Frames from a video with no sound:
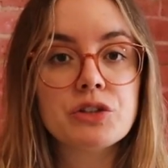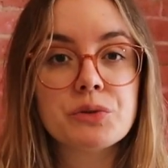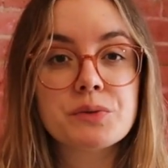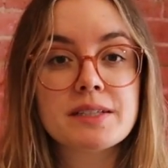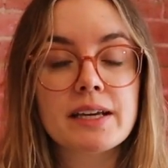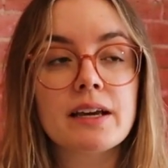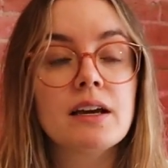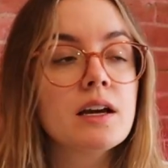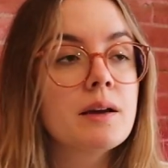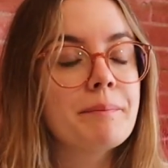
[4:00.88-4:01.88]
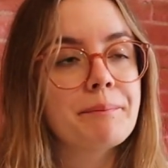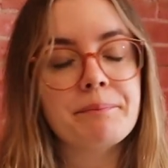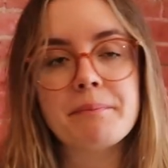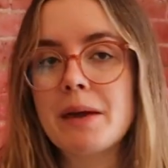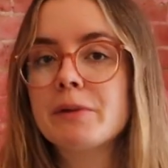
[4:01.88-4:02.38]
use it
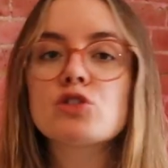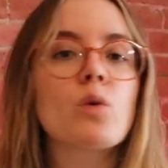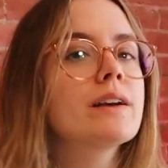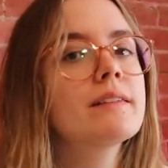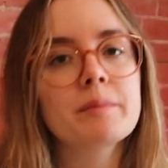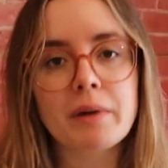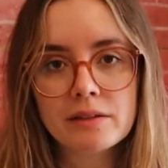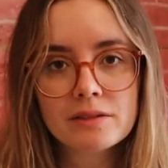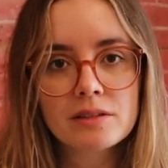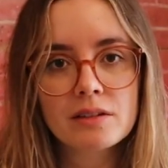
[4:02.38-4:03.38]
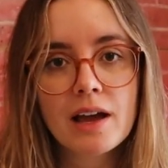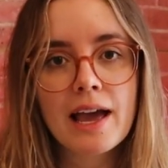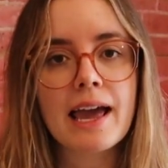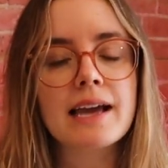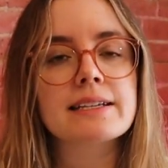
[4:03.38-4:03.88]
maybe twice a month,
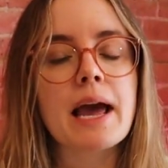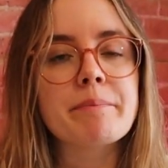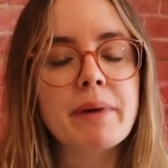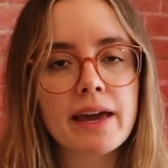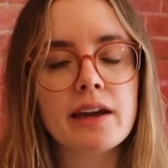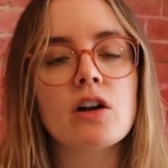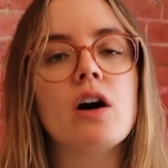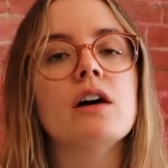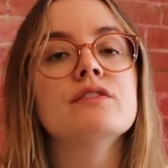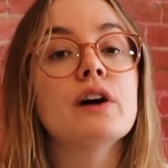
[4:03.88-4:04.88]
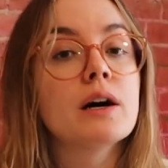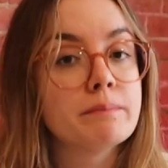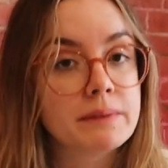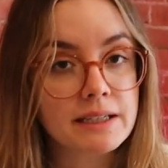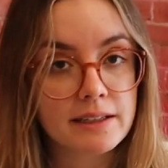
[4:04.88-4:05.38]
and I pay it off
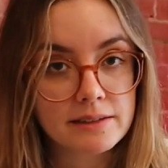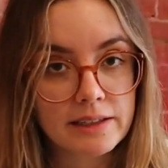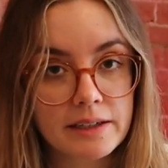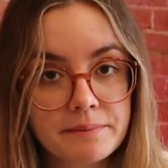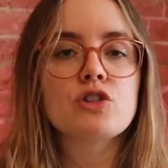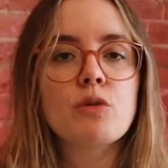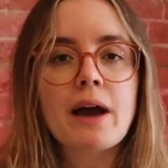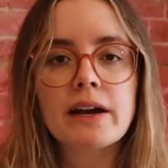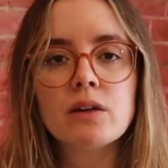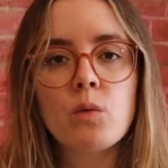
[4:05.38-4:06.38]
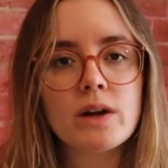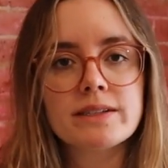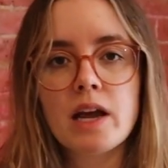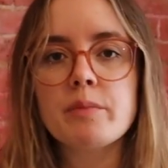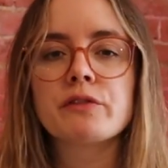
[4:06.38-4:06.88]
immediately. No matter what
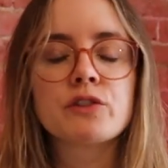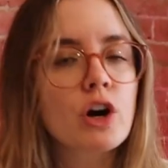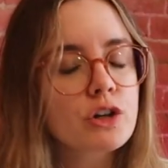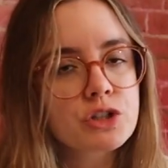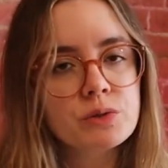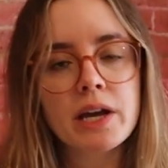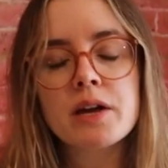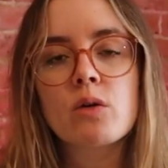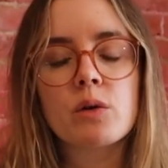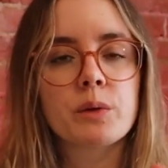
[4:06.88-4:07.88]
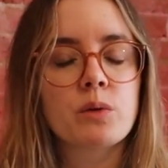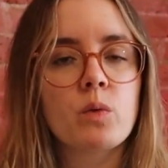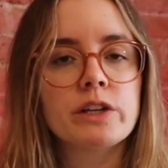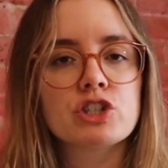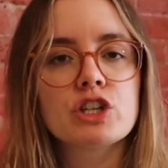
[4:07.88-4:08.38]
type of card you get or with
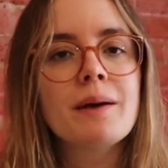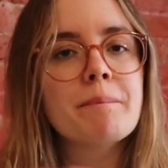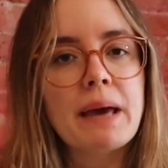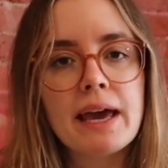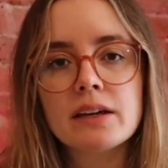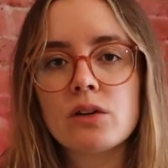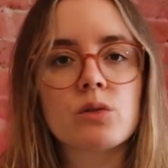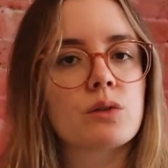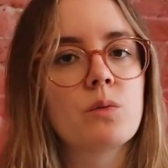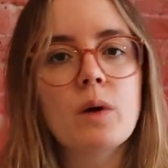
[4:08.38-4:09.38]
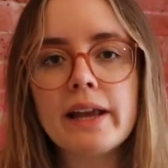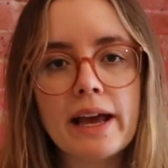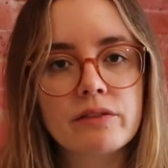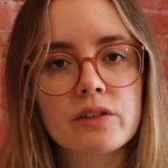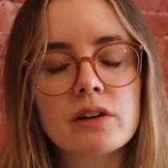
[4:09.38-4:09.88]
which bank or
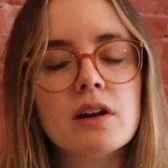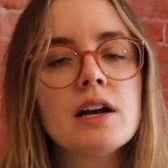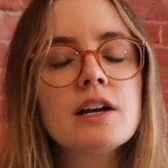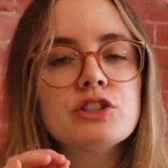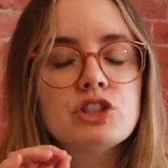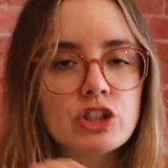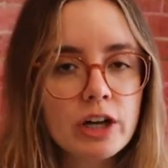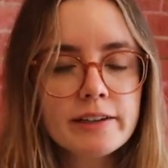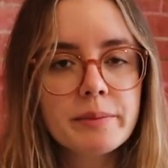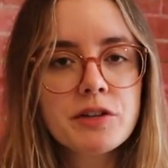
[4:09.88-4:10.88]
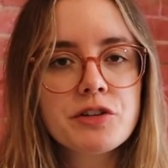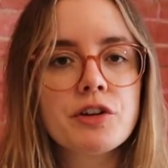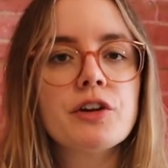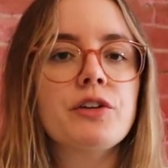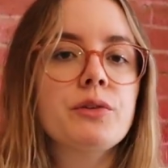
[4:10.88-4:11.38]
whatever, just make
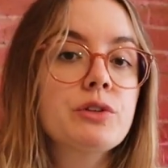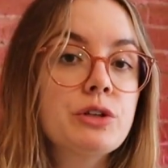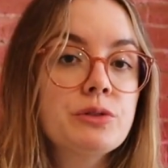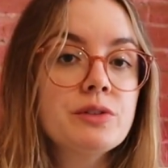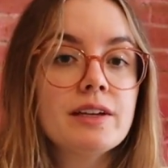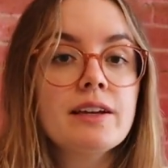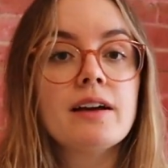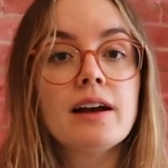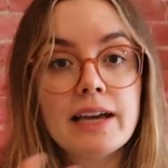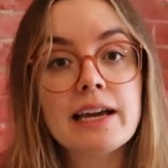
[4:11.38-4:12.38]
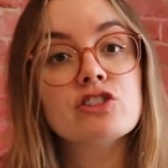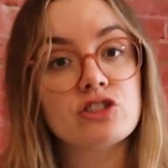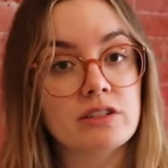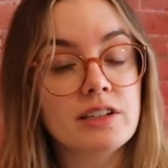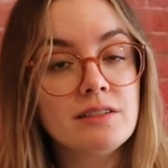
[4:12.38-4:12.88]
sure you use it
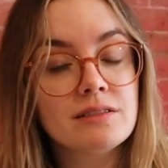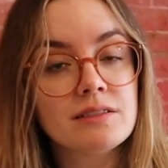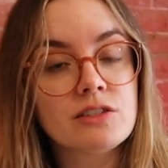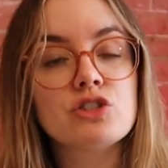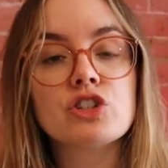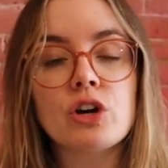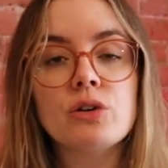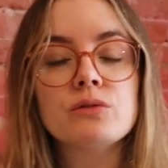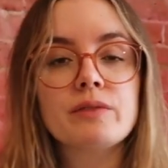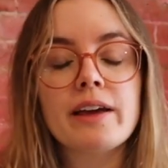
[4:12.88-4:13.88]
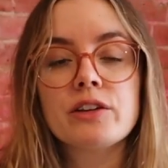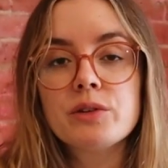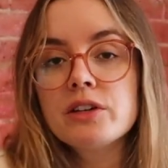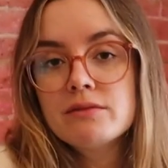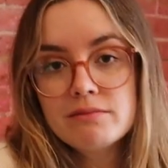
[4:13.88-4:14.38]
occasionally. You show that you
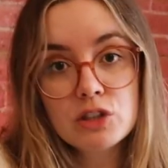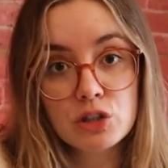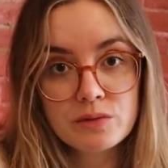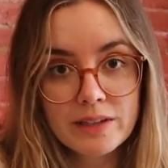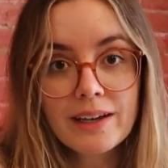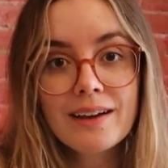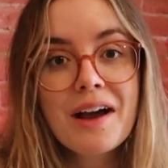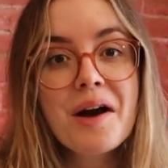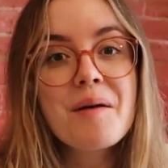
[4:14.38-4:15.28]
can use it,